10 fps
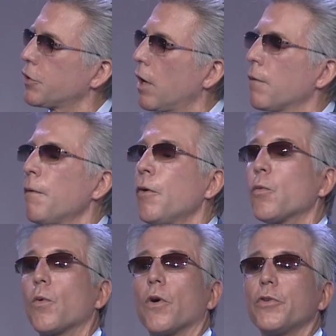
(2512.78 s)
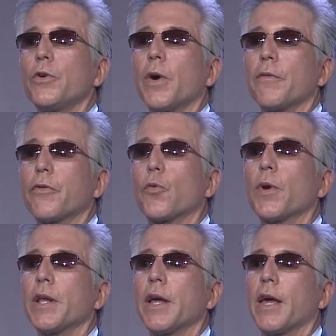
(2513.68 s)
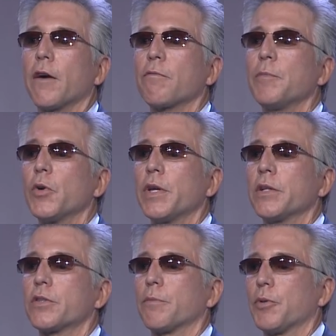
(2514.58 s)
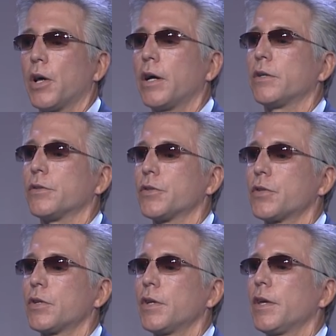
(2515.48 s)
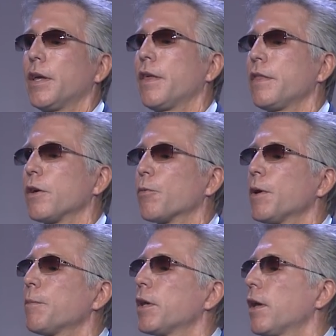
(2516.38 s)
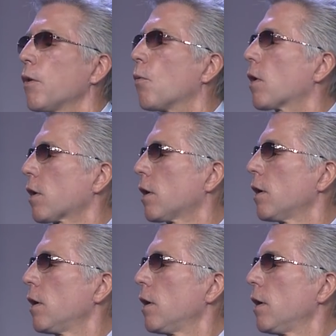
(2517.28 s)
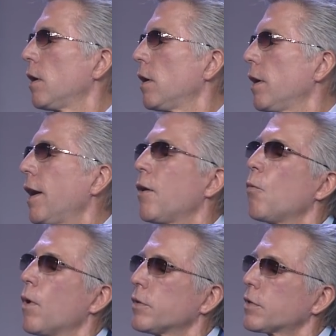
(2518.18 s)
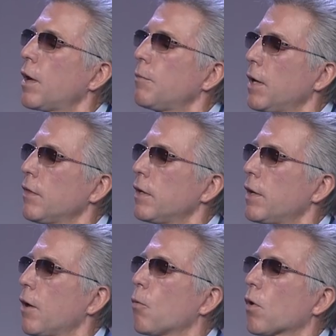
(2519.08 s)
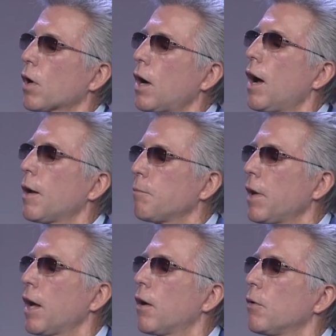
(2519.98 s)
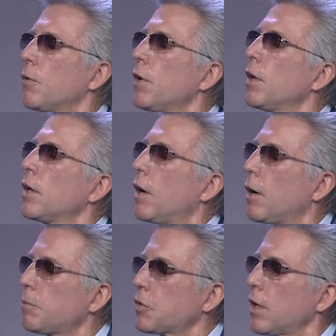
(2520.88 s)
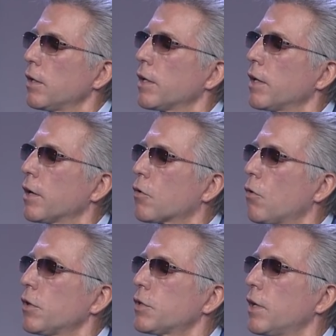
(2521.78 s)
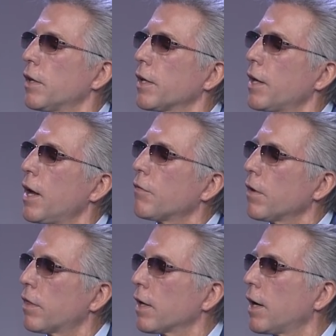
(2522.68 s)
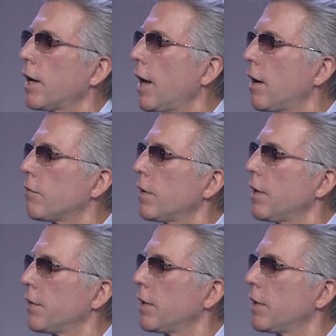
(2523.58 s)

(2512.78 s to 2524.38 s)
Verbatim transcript: John? Well, you have three and a half million suppliers in the Ariba network. And once I'm in the network, I'm now upselling and cross-selling everything I have in the